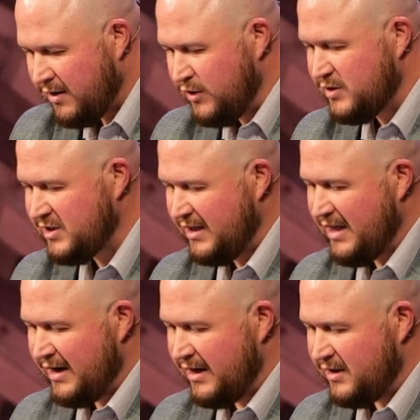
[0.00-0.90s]
you see
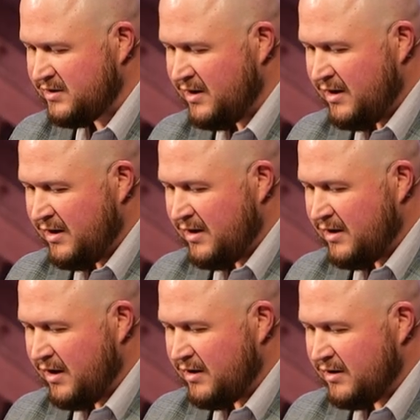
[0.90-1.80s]
that it is
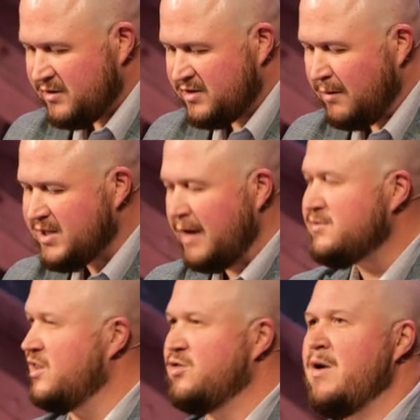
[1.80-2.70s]

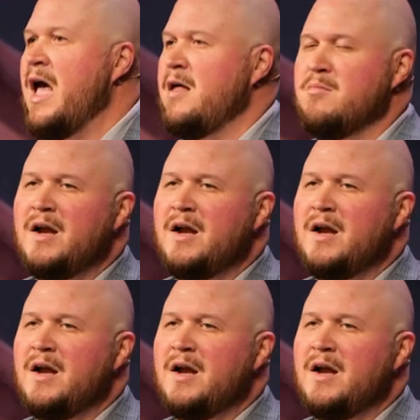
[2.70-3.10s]
sometimes a threat.